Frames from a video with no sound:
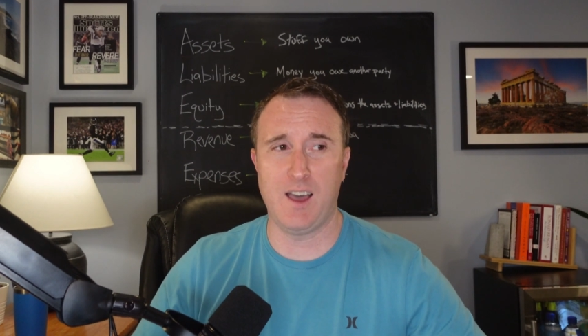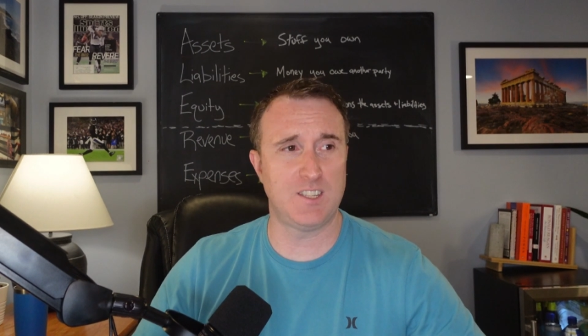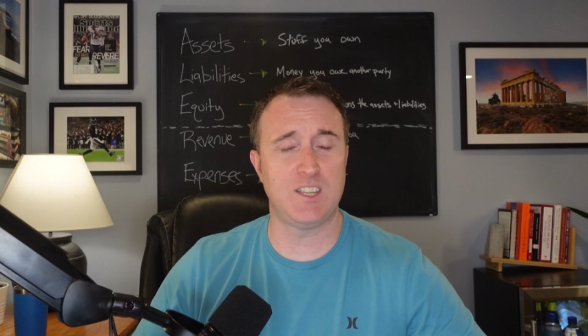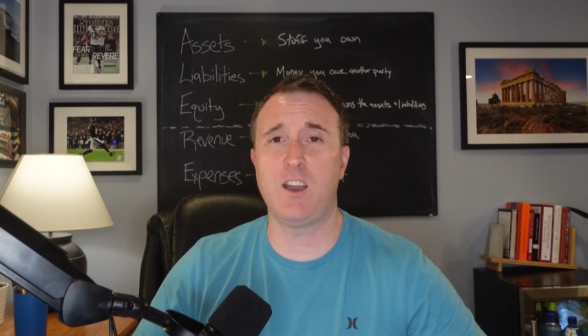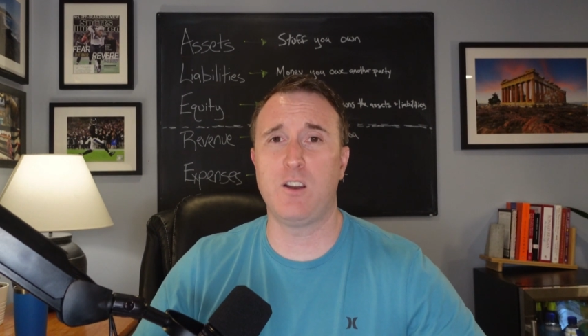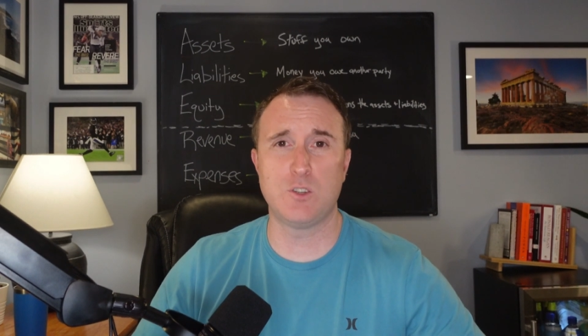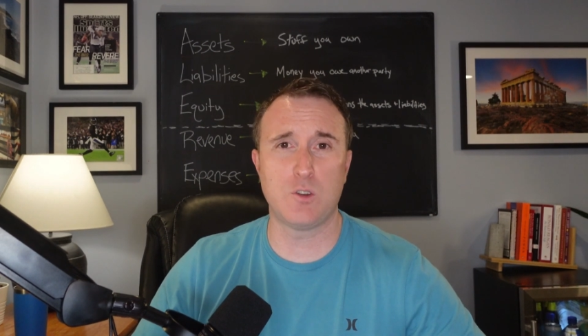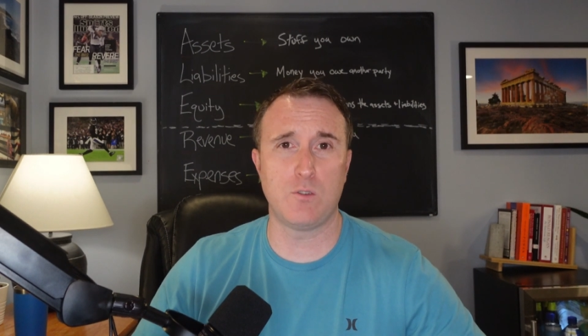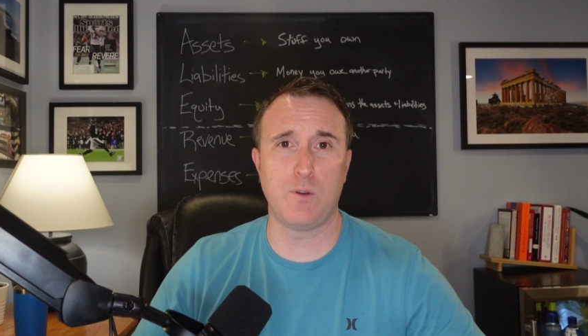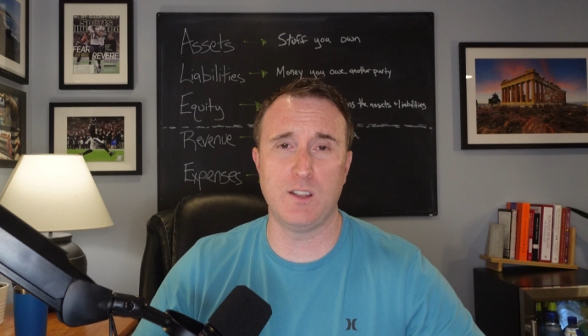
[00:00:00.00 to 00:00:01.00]
scenarios
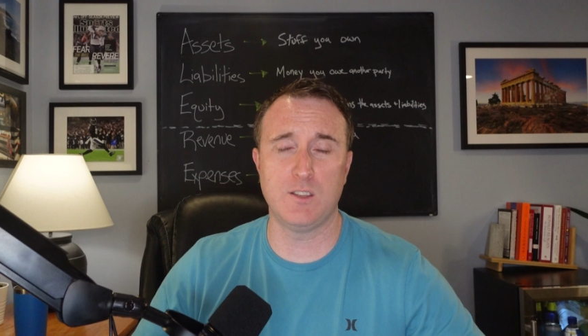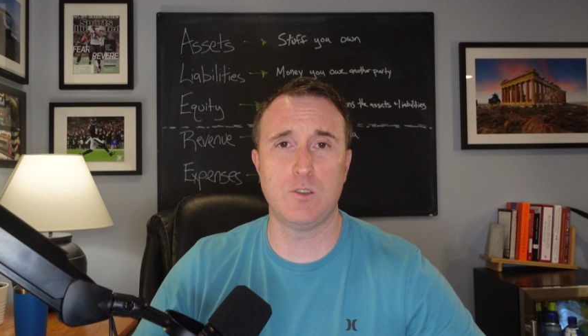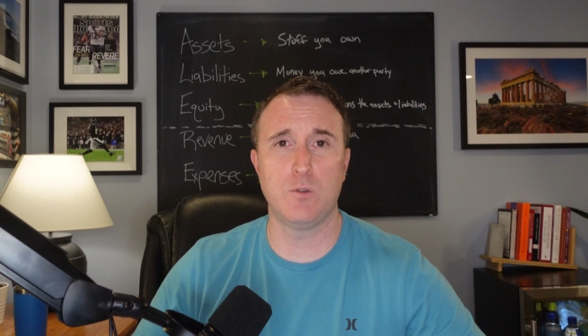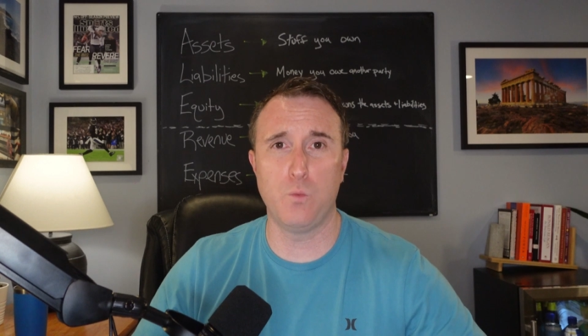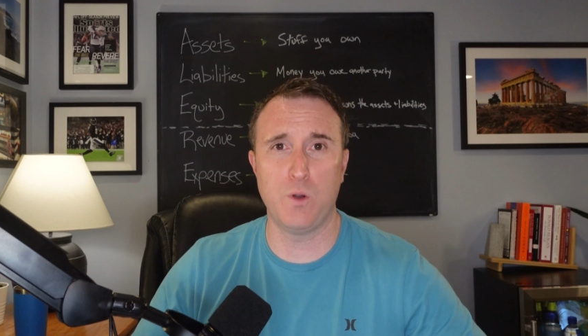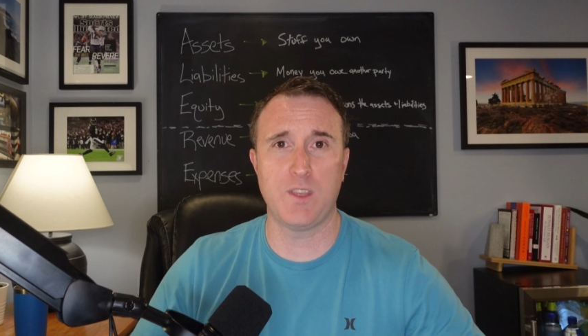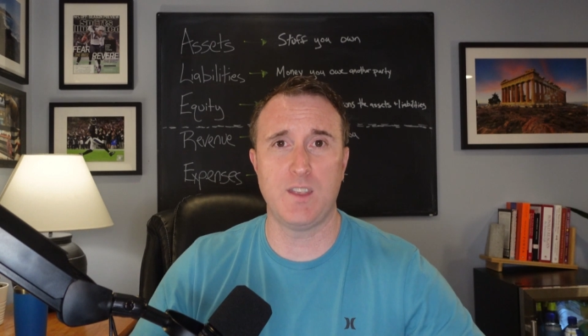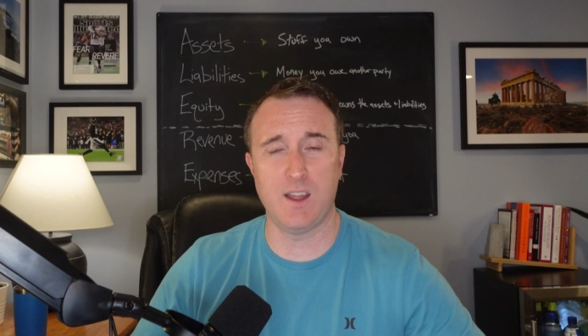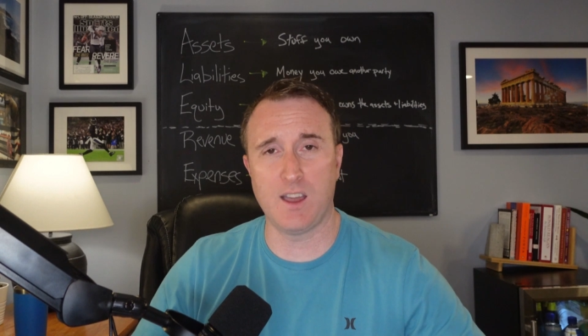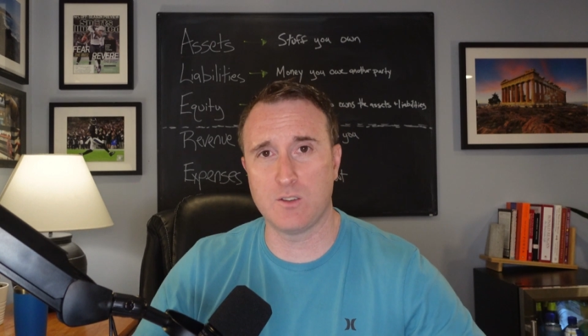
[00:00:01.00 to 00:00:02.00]
you can run into with
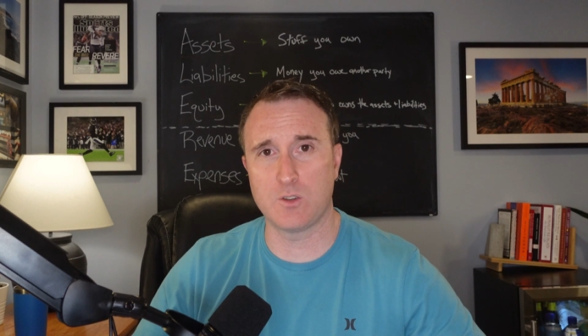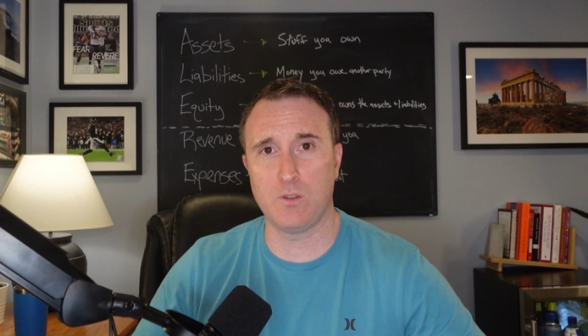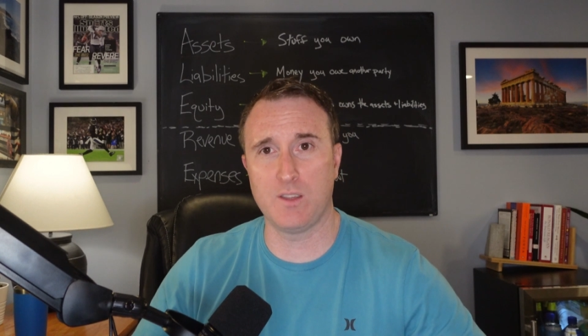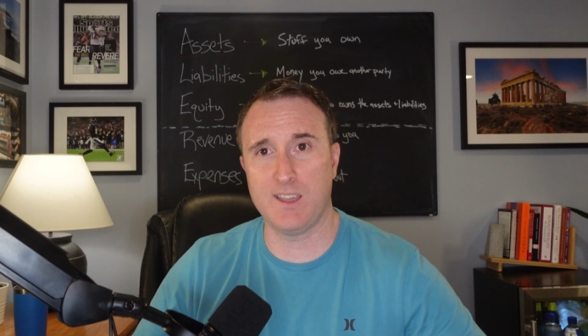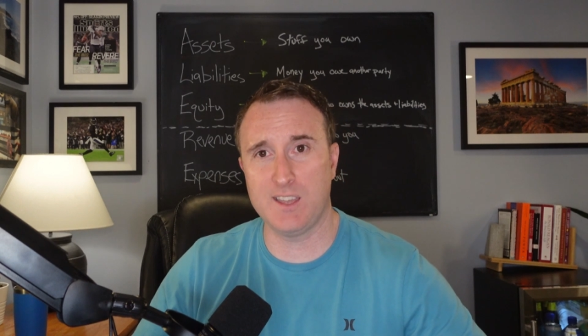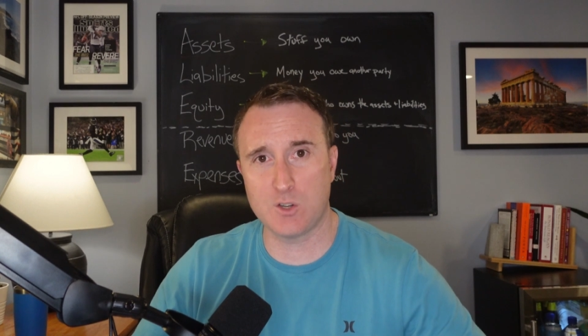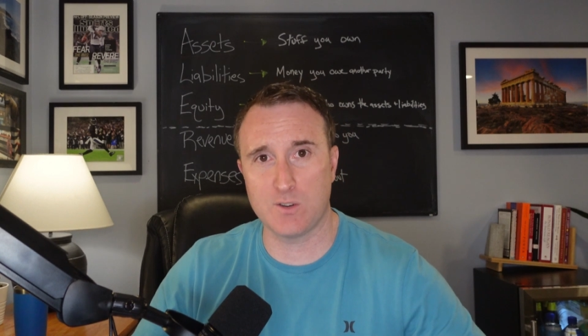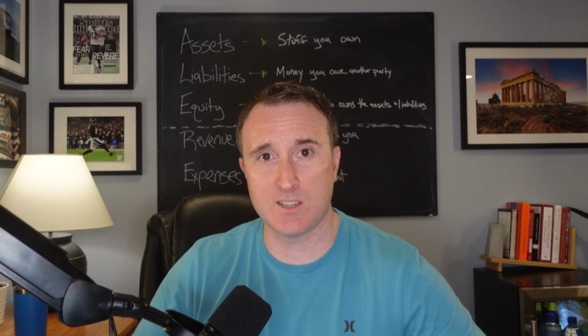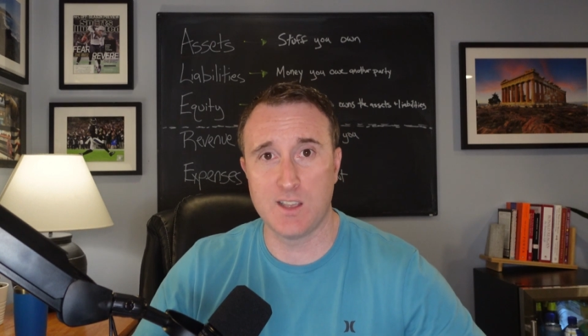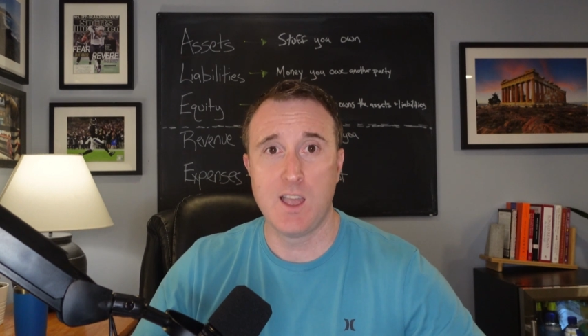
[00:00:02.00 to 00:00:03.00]
non-controlling
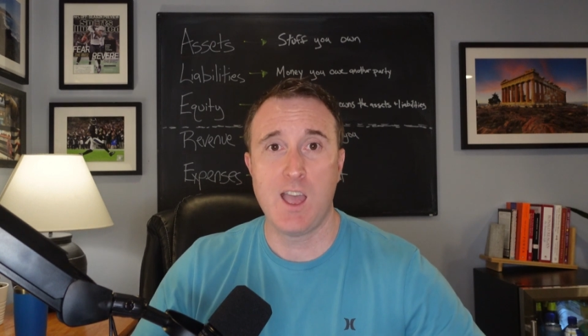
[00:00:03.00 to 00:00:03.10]
interest.